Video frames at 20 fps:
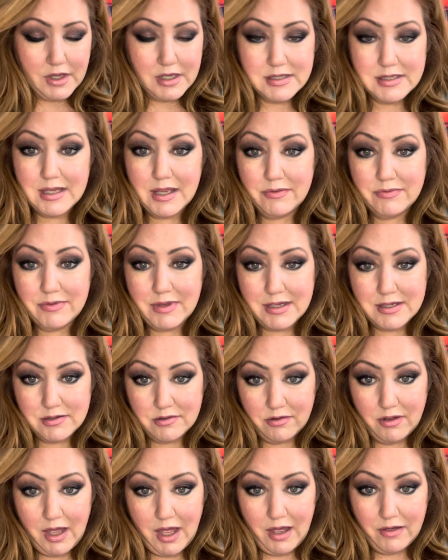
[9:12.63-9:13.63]
if they still
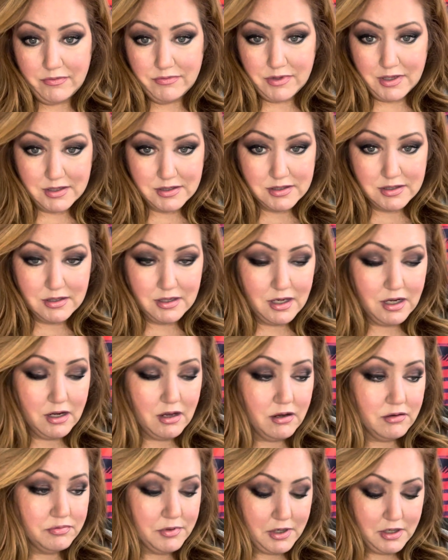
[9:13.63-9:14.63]
have this,
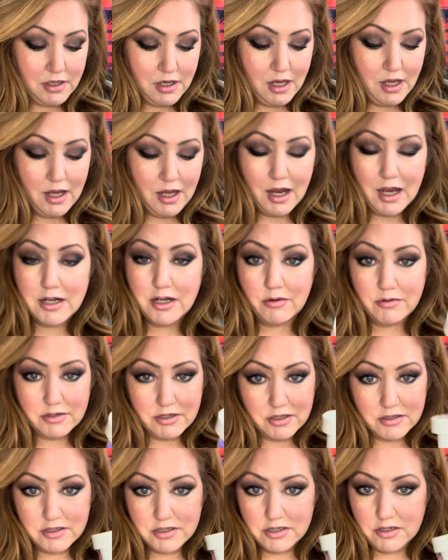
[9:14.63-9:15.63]
but I know it
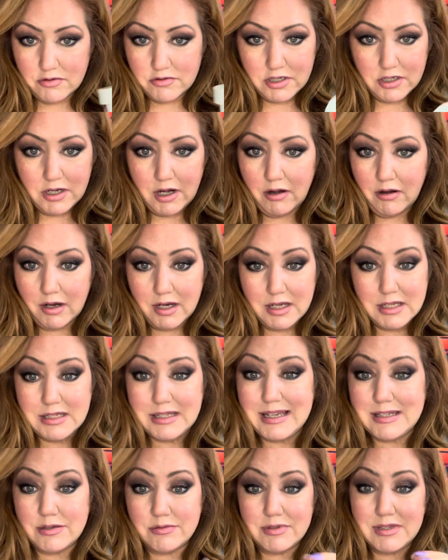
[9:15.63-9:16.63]
looks so generic. It's
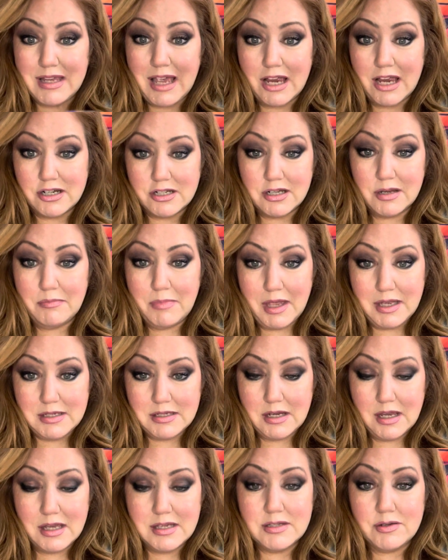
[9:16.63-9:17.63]
because it was actually meant
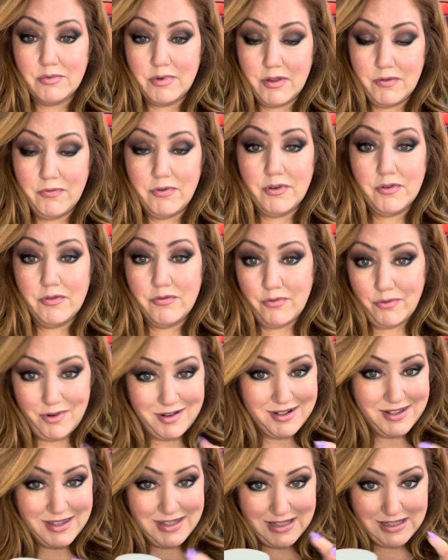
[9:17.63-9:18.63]
as a refill for
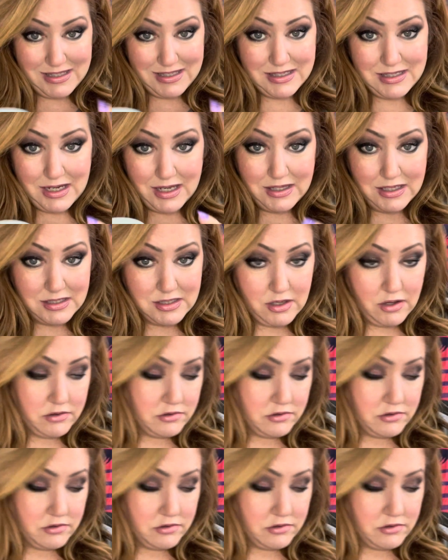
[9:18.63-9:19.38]
inside this other